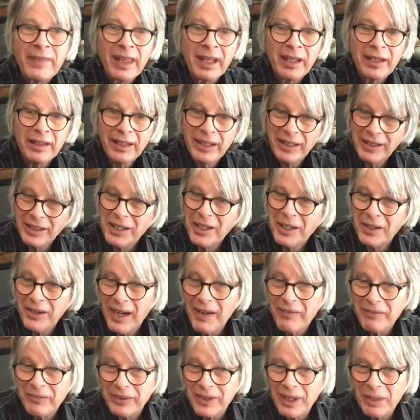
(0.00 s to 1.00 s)
the year
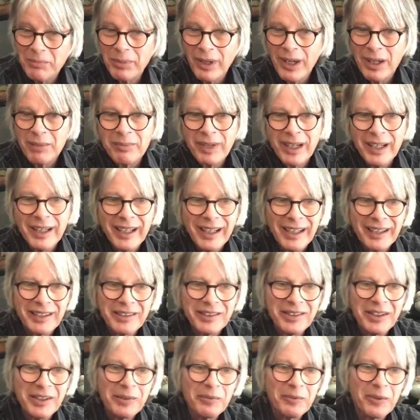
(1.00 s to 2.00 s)
after I bought my
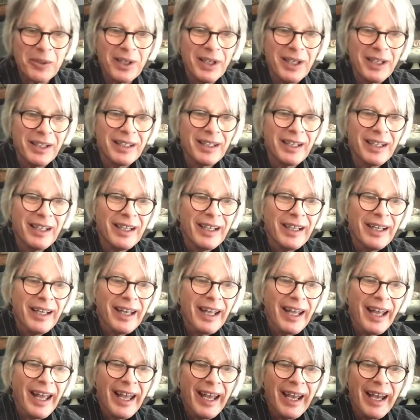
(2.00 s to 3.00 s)
Xg1.
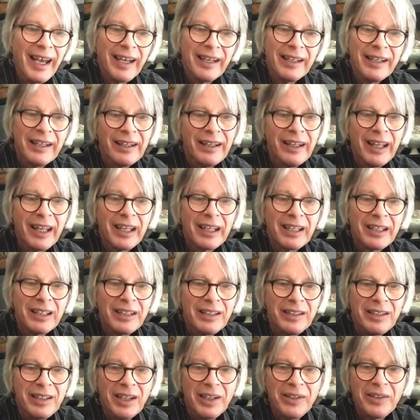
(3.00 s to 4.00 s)
And they
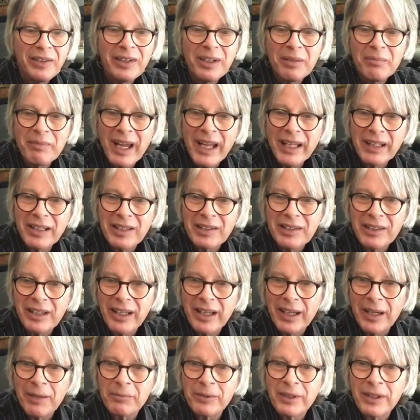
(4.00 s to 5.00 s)
continued to make this
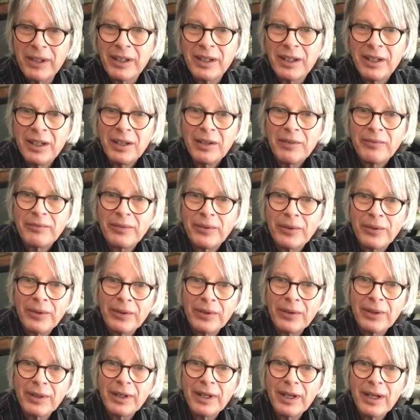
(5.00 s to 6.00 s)
camera
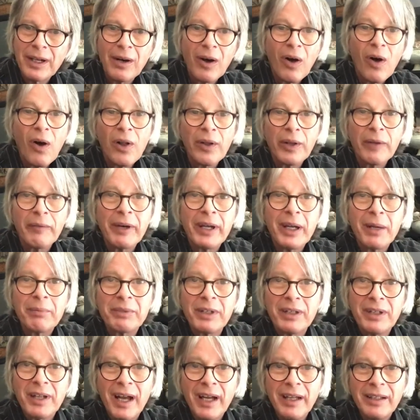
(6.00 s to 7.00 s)
for all the way up to
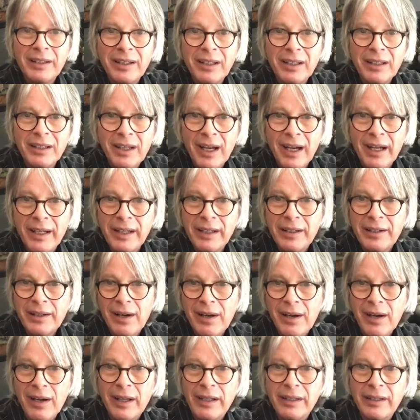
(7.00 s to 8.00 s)

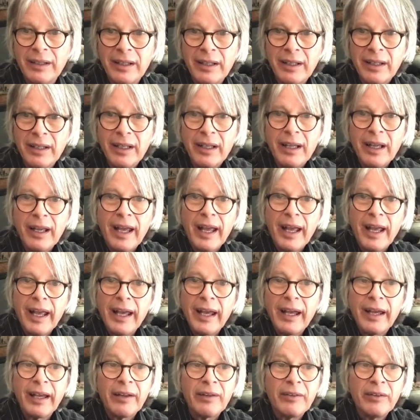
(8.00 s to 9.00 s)
1999.
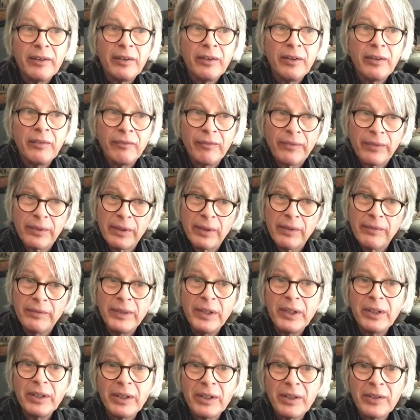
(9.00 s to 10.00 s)
And for a few
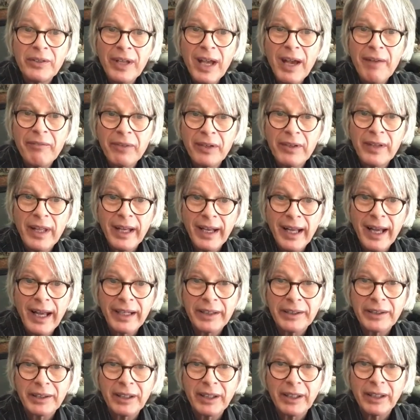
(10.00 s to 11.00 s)
years after that,
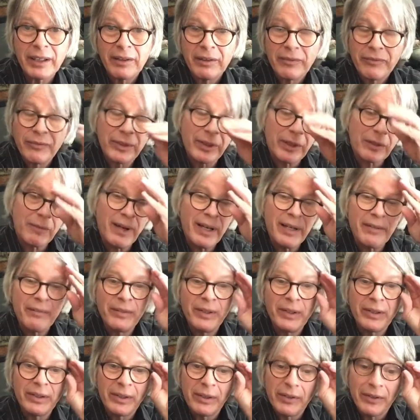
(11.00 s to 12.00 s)
actually, for quite a few
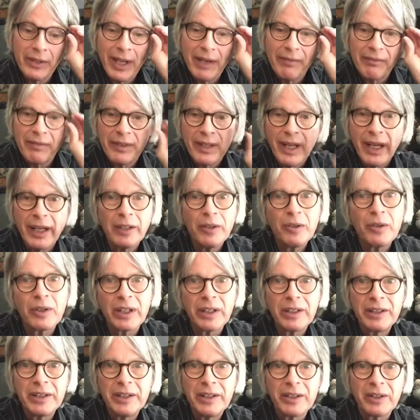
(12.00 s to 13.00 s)
years after that, you could
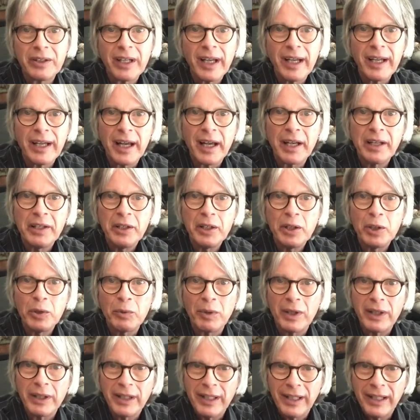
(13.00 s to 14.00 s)
still get a new
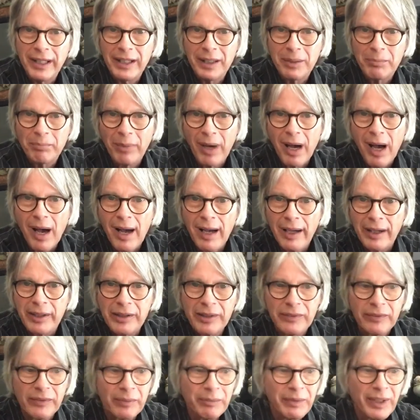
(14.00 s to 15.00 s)
one in box
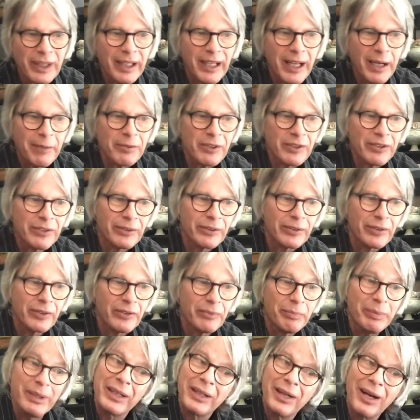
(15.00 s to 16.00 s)
from the camera stores
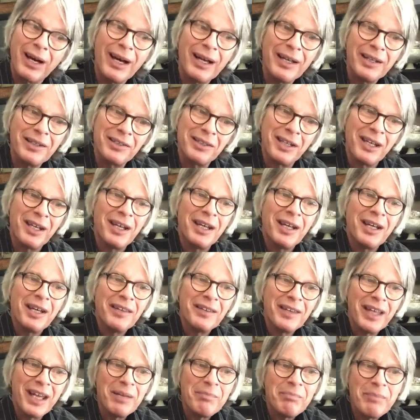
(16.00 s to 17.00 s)
because
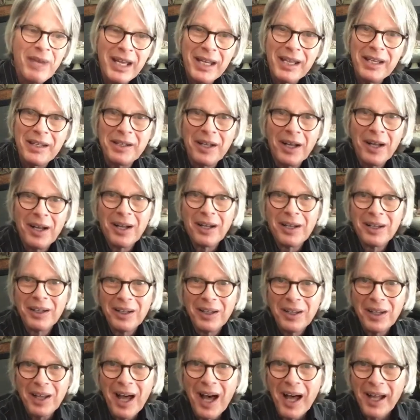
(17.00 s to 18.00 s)
they made
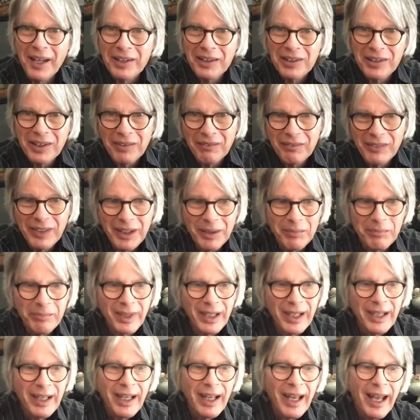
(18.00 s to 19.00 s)
lots of them.
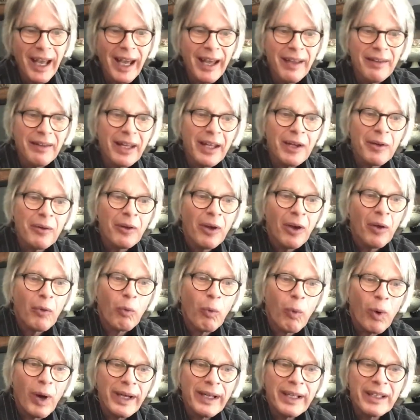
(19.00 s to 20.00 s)
And they
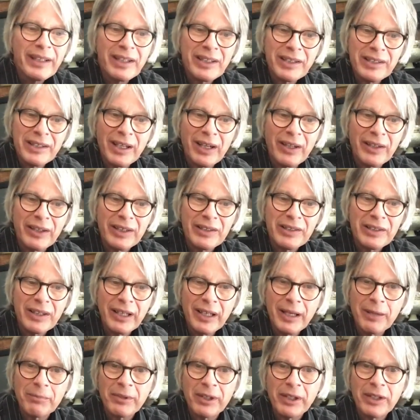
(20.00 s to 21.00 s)
wanted to sell this
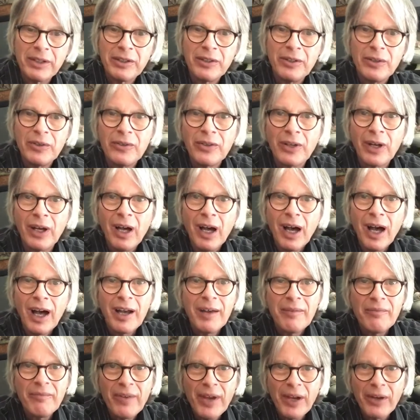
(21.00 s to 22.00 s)
camera to a
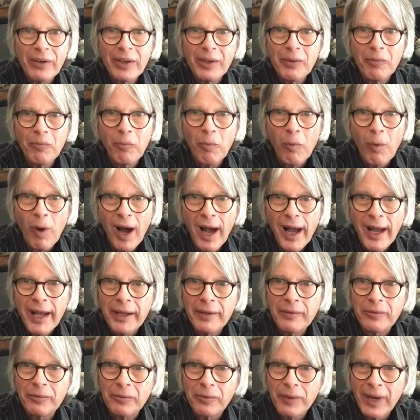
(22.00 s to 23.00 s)
very
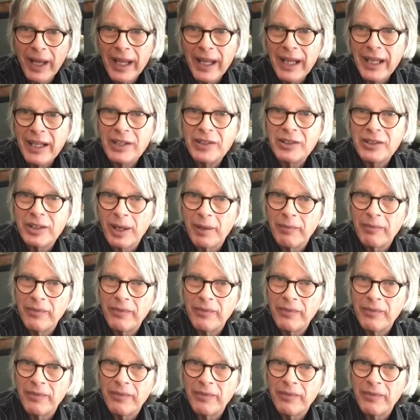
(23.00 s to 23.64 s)
wide range of